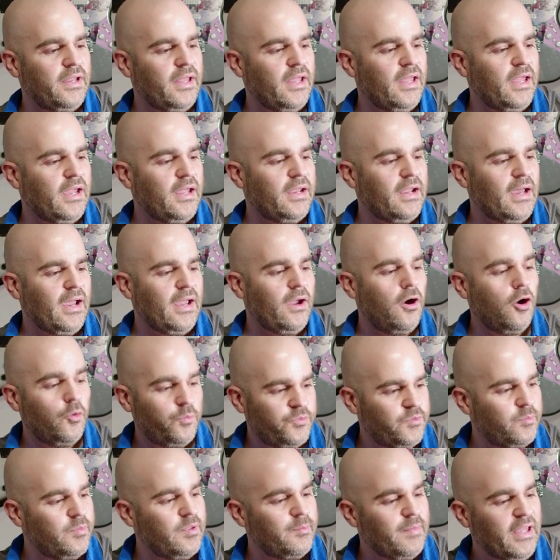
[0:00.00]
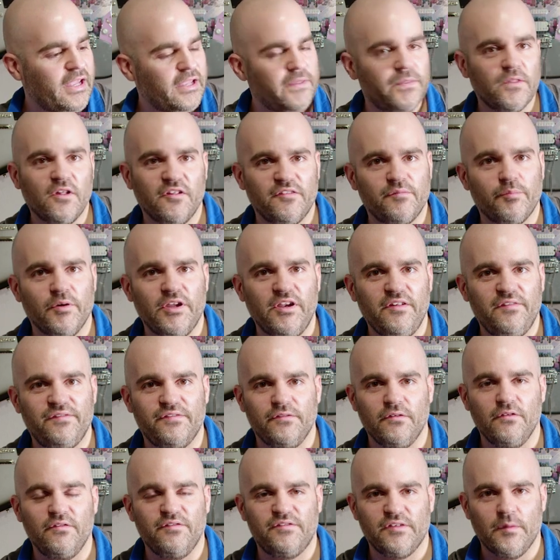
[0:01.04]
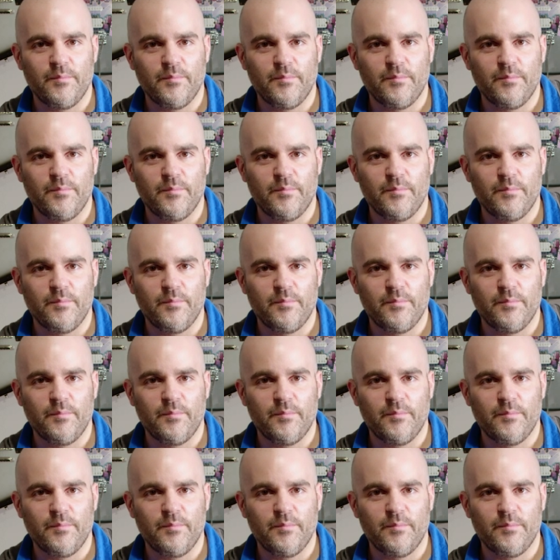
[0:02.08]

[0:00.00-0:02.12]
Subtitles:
and I hope to be making those pretty soon.